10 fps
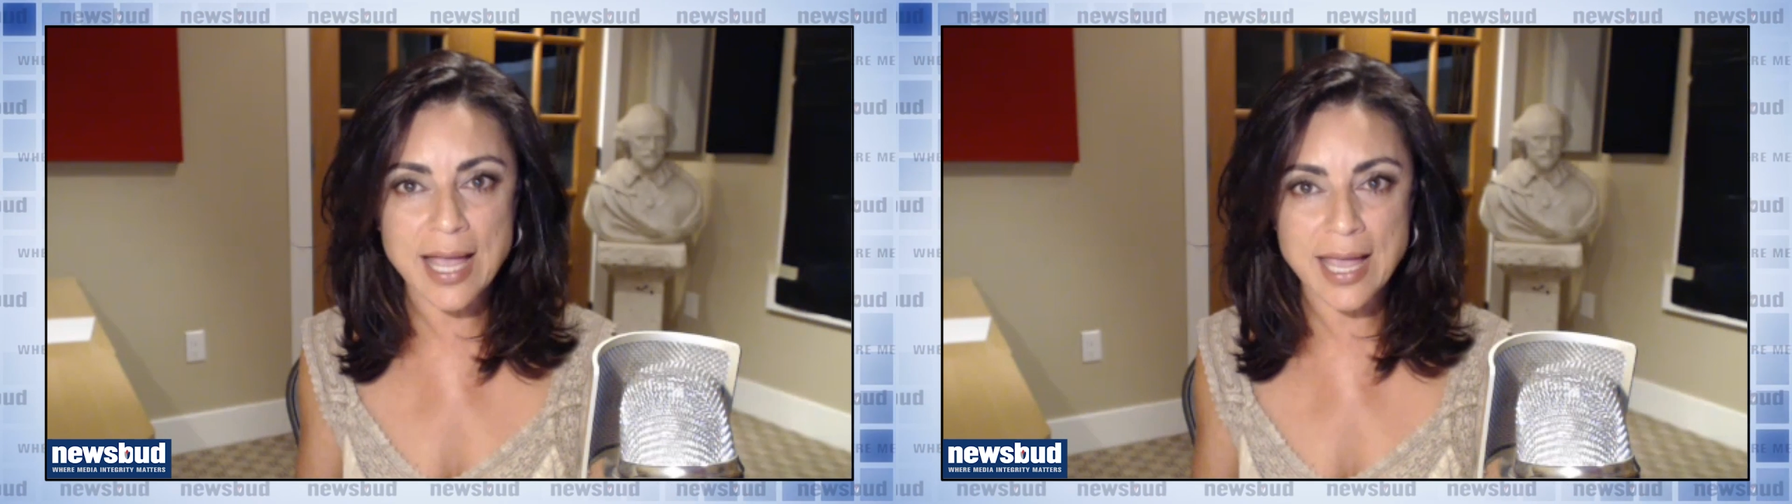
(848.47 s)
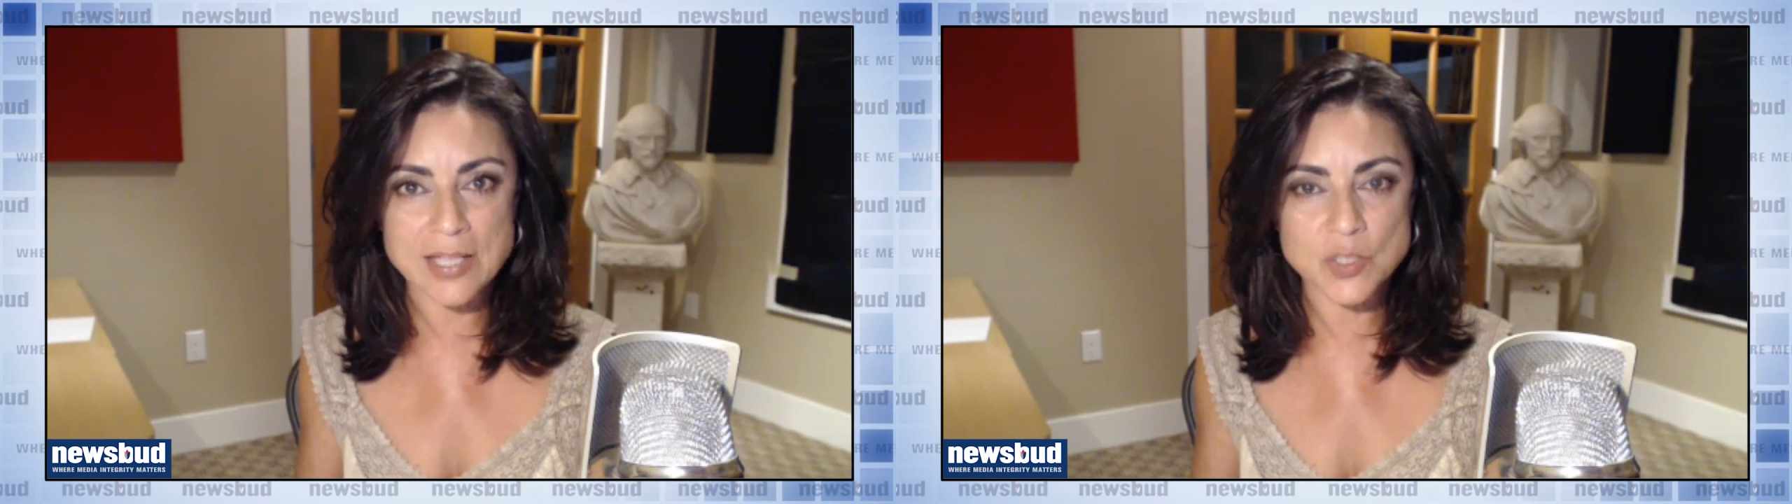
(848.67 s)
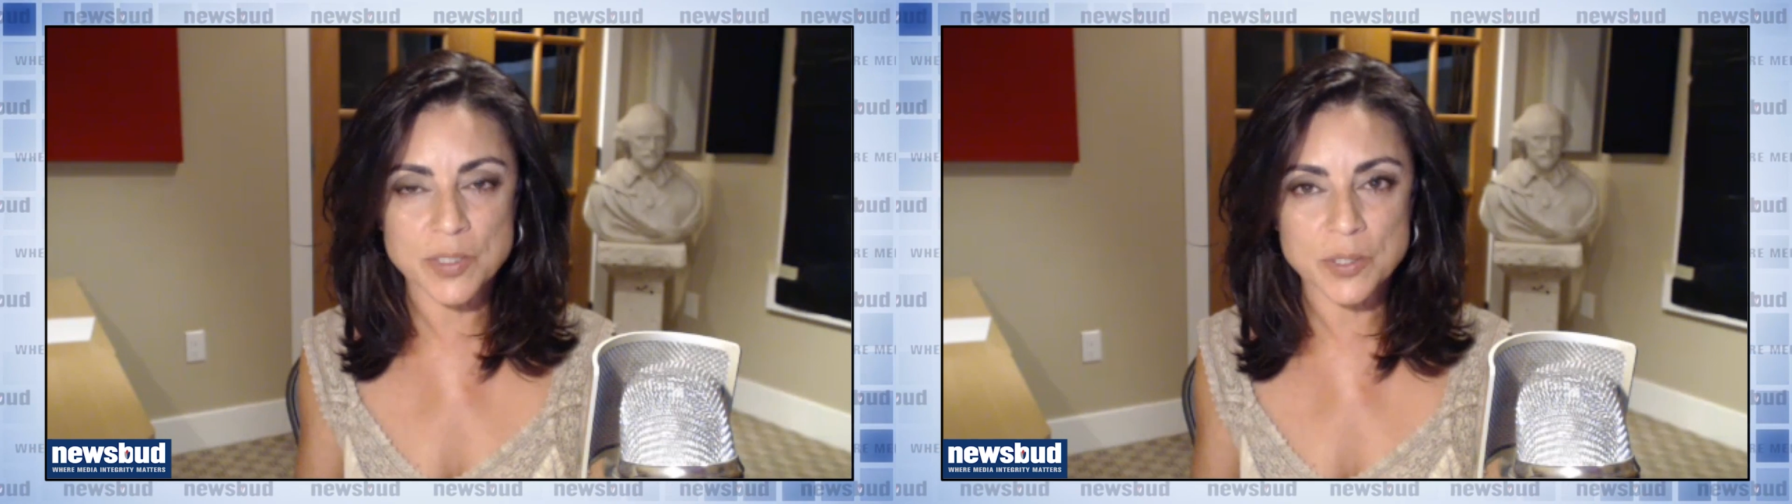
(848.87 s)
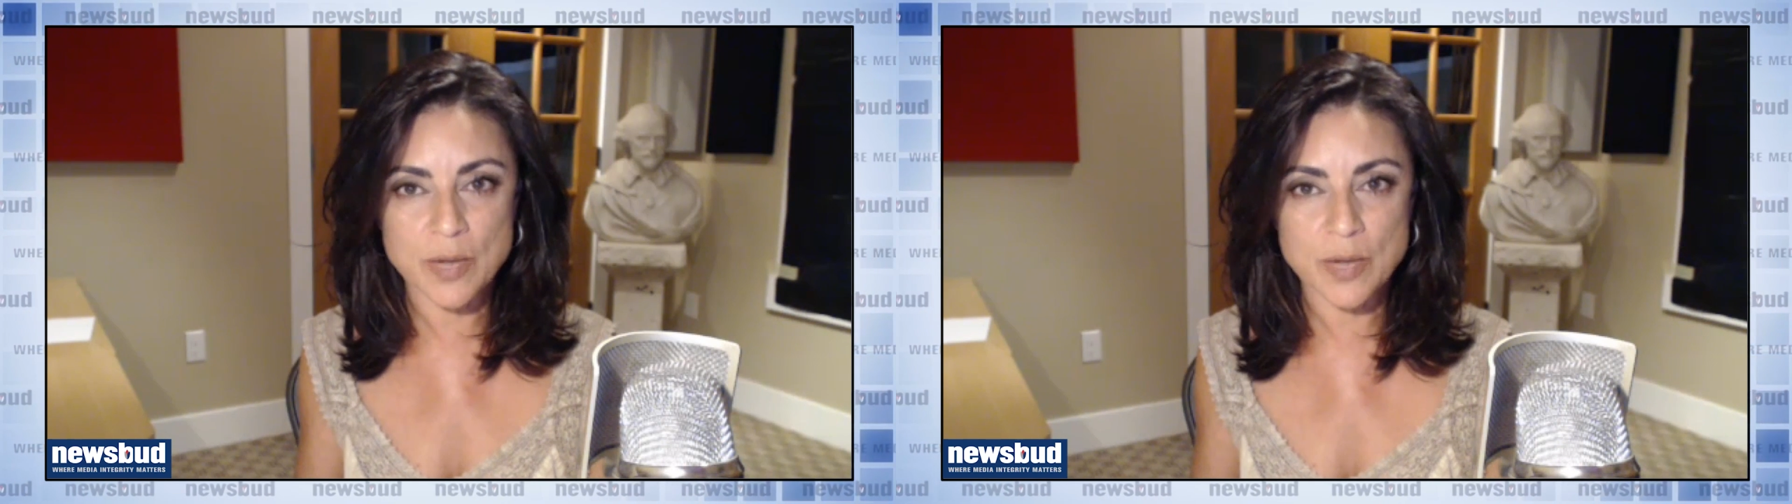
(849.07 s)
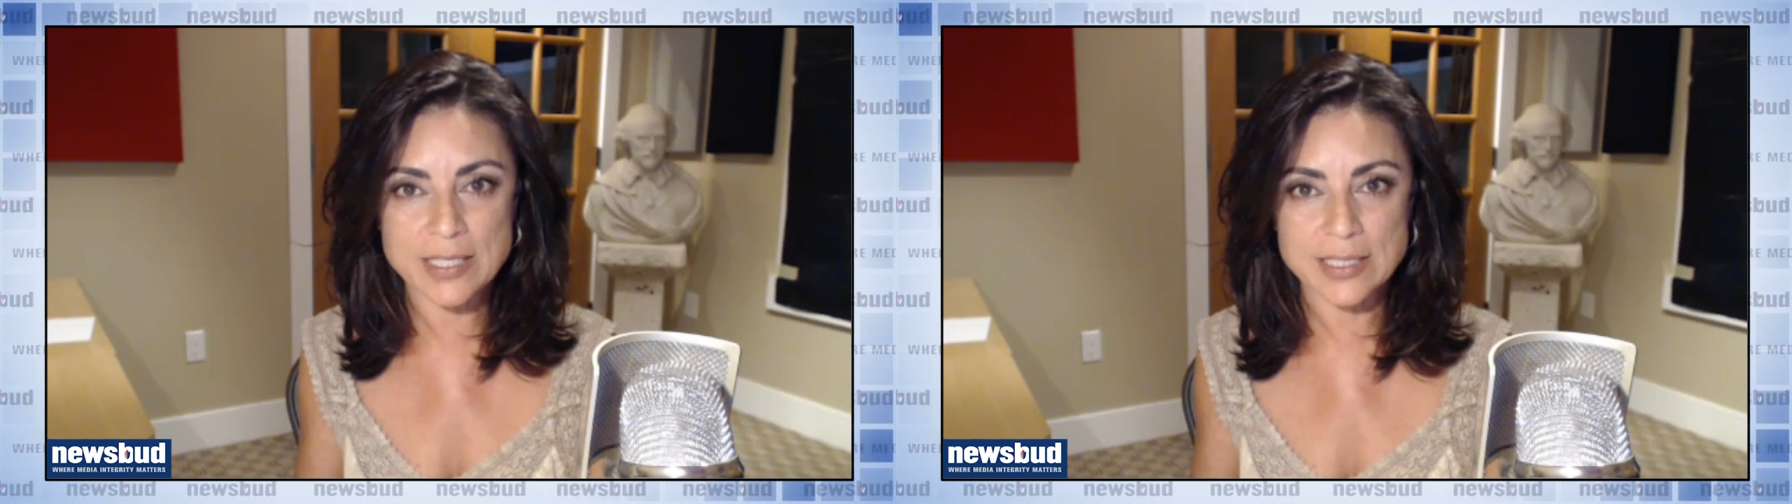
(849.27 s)
guy has been
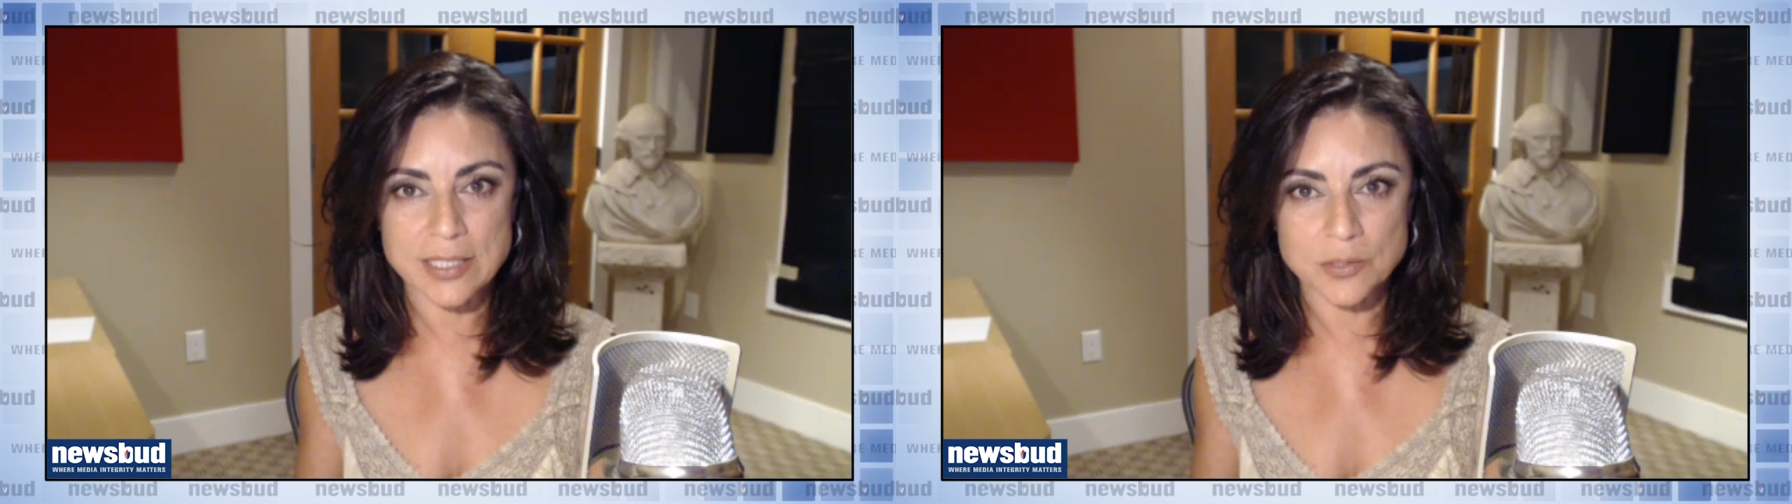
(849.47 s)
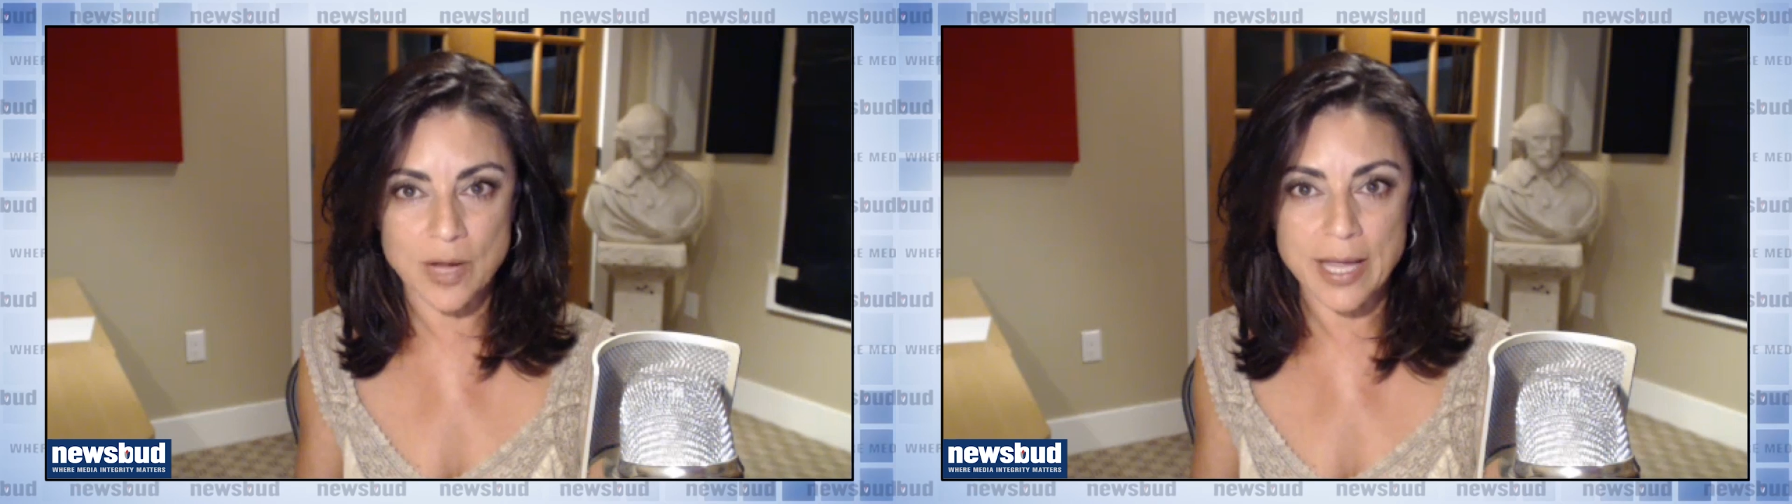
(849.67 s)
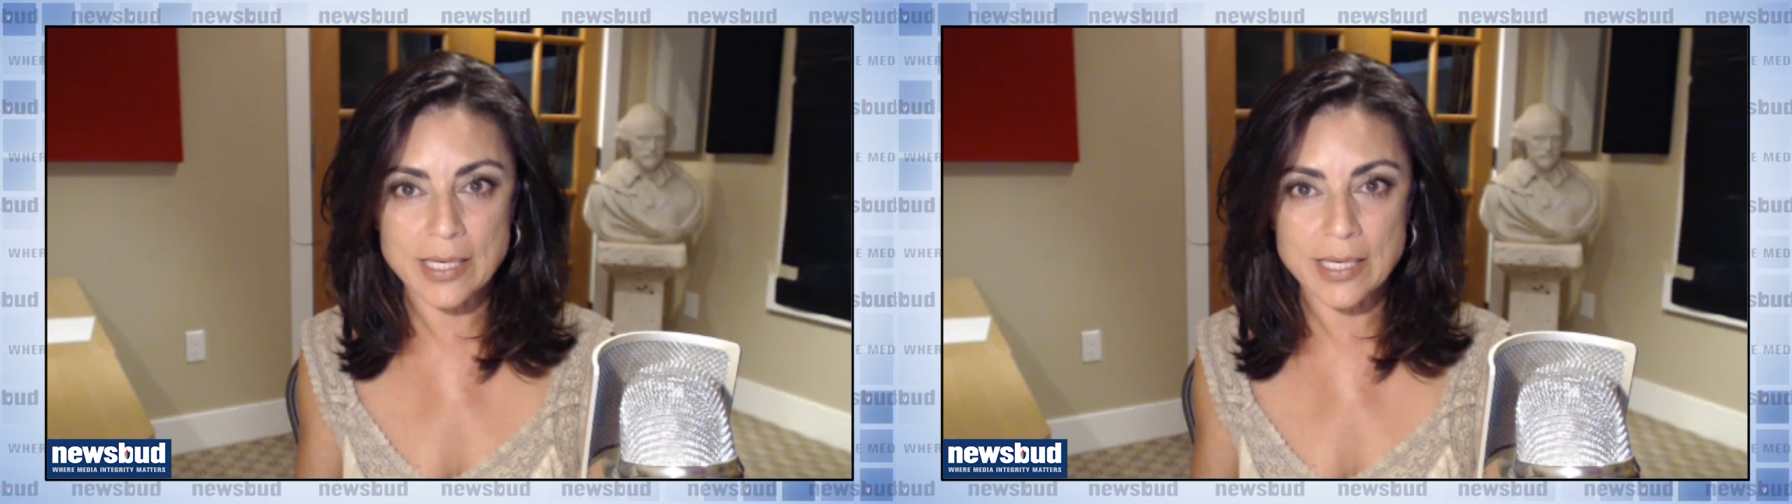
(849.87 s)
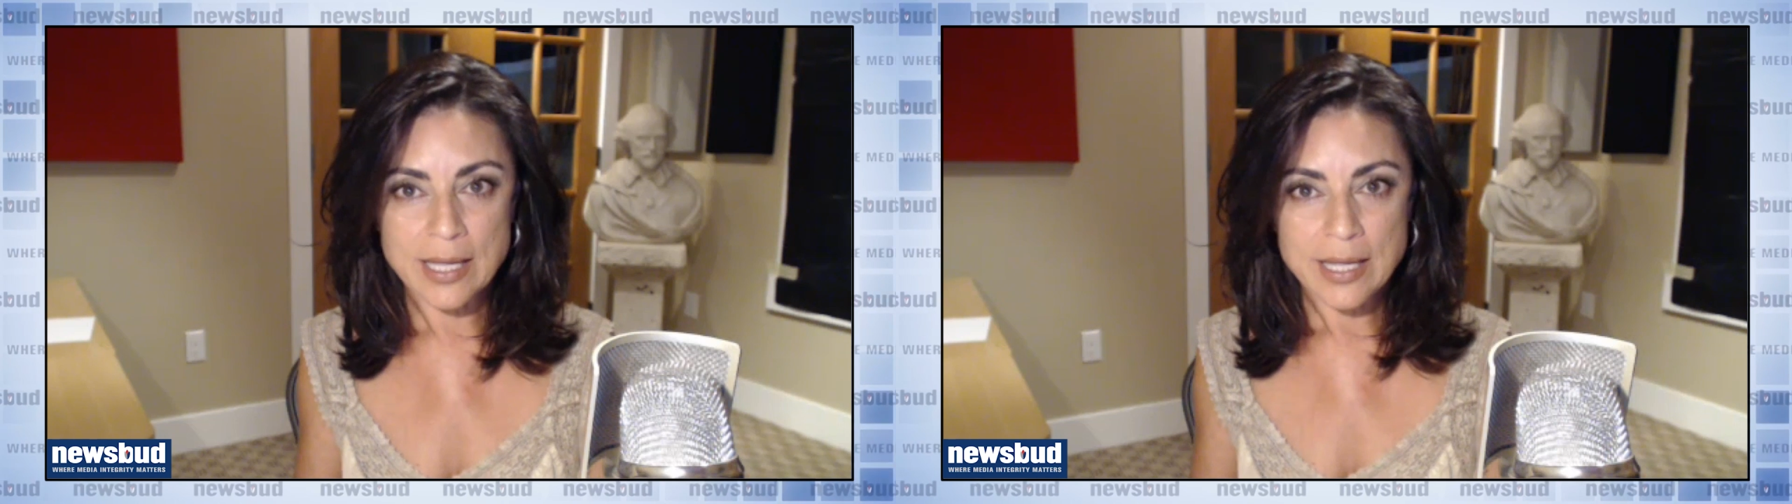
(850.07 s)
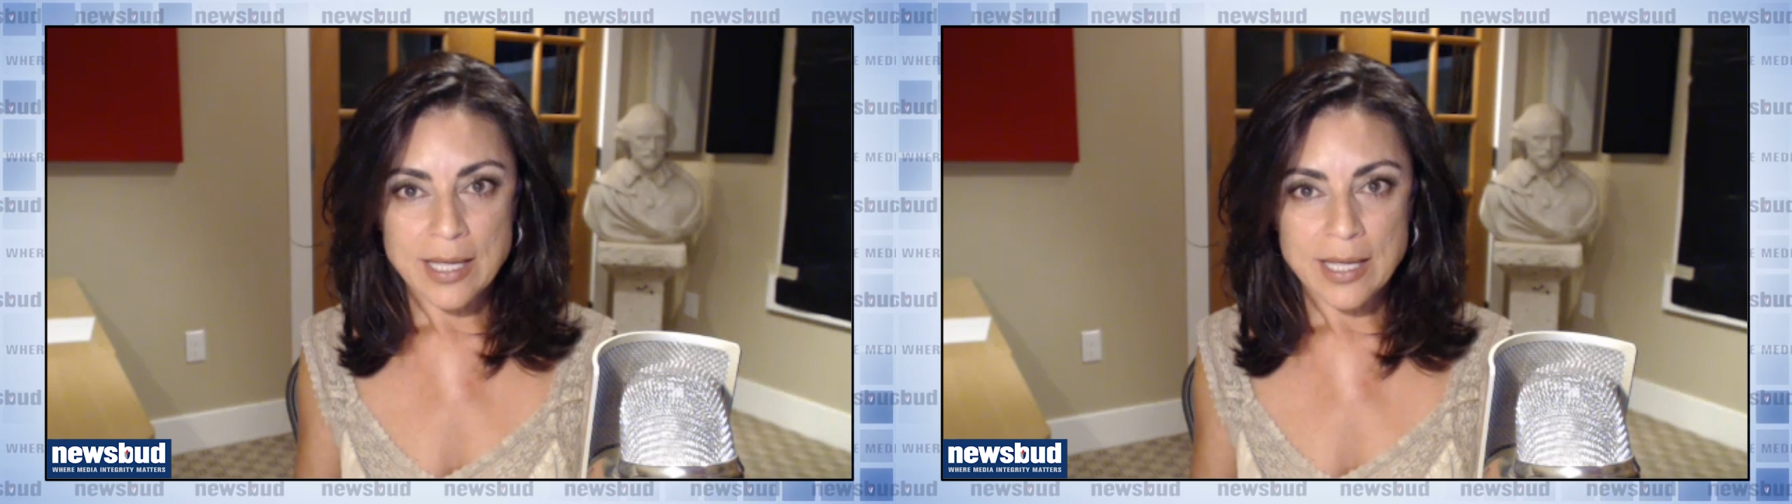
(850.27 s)
arrested, right?